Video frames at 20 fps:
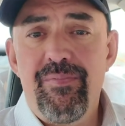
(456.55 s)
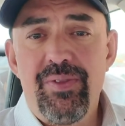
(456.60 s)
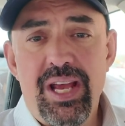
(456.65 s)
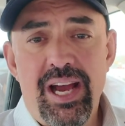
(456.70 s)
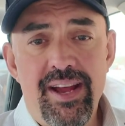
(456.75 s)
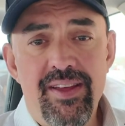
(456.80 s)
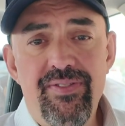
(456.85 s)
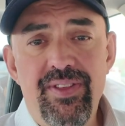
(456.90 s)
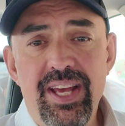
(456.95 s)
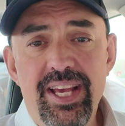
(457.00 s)

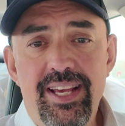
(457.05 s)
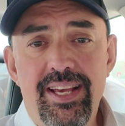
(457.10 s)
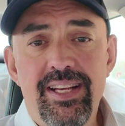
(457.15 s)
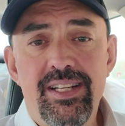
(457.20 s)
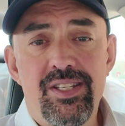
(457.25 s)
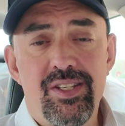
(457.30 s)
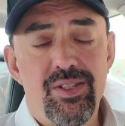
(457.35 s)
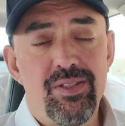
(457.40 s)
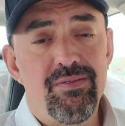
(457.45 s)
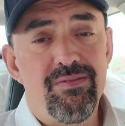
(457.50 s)
I think
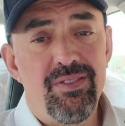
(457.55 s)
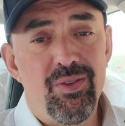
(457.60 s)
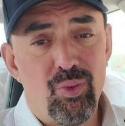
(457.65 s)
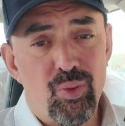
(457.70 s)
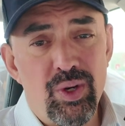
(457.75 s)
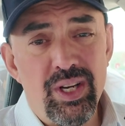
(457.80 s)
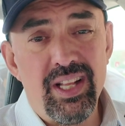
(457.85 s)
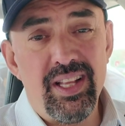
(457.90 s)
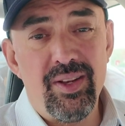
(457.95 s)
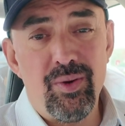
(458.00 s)
it's
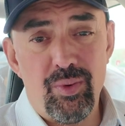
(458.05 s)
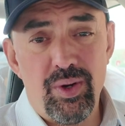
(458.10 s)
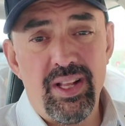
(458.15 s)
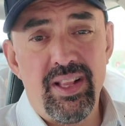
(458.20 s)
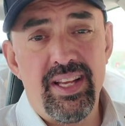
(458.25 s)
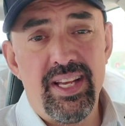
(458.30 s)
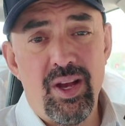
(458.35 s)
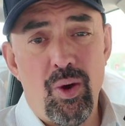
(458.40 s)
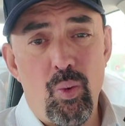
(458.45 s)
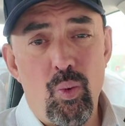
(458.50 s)
really,
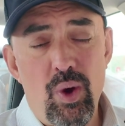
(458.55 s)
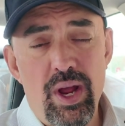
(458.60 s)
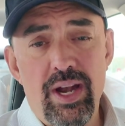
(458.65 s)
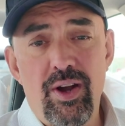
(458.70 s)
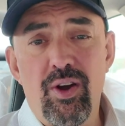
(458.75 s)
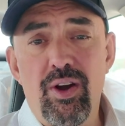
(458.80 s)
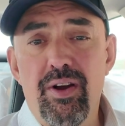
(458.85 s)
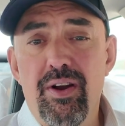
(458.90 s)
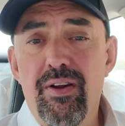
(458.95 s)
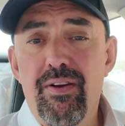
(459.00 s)
really a
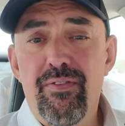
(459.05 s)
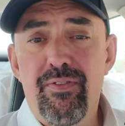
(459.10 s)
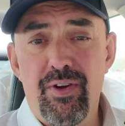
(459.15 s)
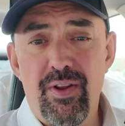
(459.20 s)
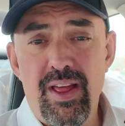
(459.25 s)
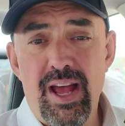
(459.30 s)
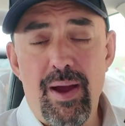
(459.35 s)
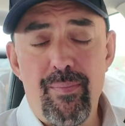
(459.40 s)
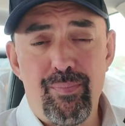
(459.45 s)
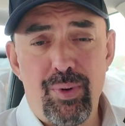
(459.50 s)
winner
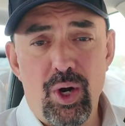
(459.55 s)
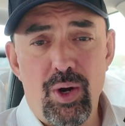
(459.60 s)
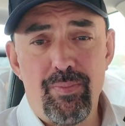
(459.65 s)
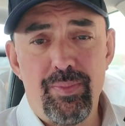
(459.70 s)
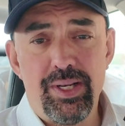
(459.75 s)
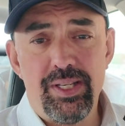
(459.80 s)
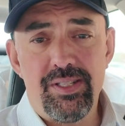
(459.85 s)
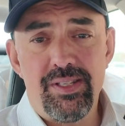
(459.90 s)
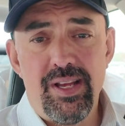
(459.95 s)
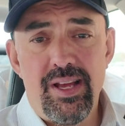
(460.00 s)
for that
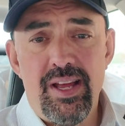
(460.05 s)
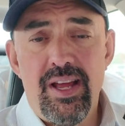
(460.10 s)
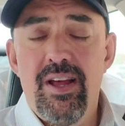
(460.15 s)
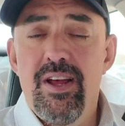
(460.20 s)
purpose.